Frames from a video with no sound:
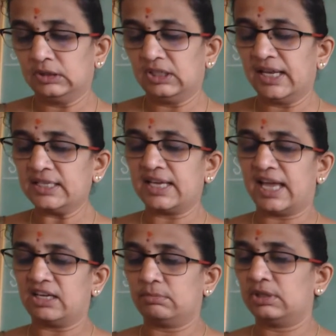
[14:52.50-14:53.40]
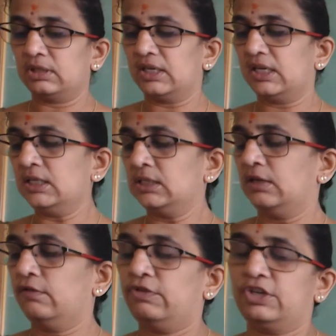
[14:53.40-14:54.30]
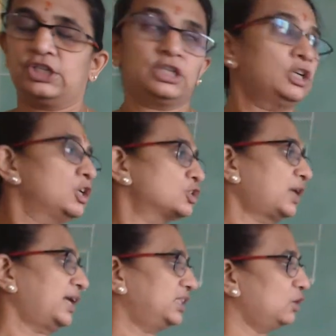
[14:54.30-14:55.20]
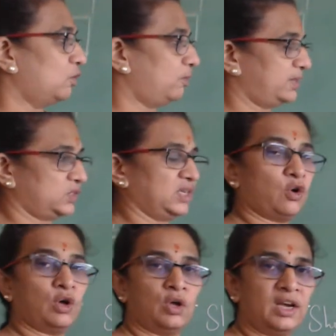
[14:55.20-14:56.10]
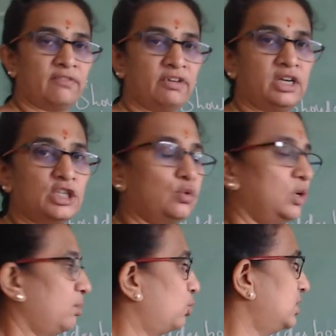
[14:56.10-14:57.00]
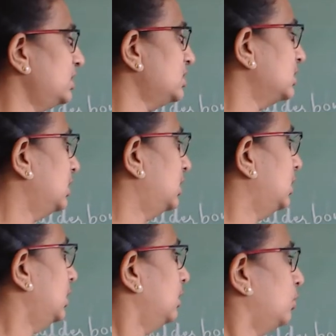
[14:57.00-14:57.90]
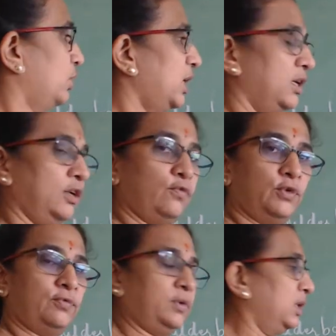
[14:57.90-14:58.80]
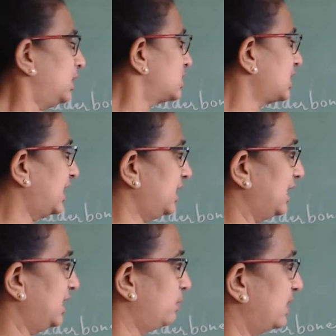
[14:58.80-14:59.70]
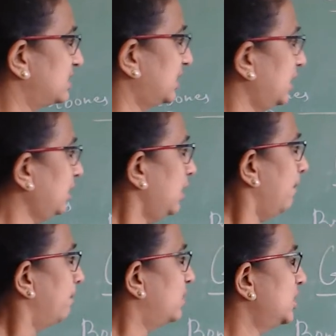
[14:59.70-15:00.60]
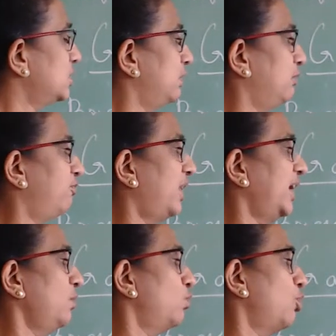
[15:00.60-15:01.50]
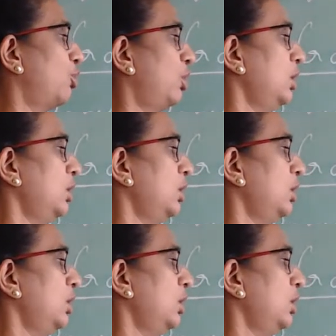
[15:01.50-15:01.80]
the next animal, that is fish. So I think all have understood about this. Okay, shall I tell it once again? Birds will fly, walk